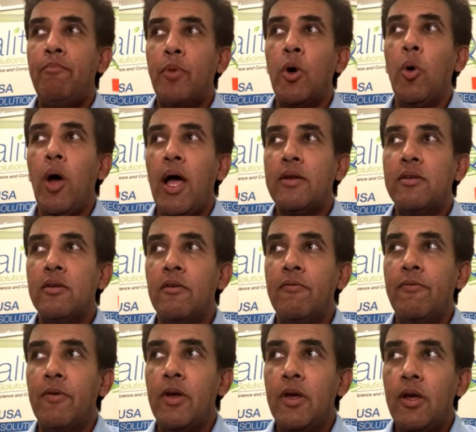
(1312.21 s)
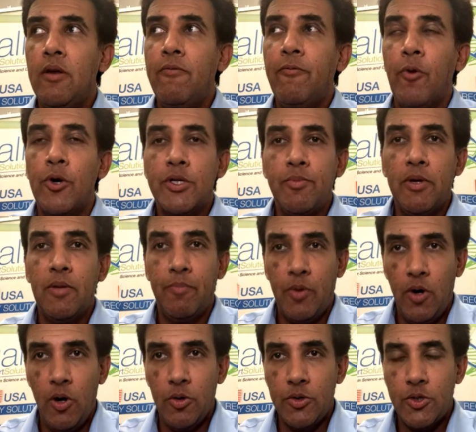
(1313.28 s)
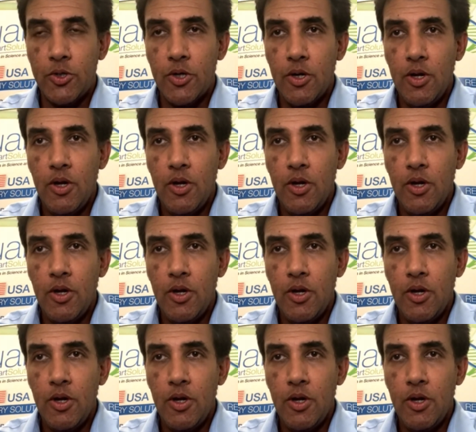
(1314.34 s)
proactive enforcement approach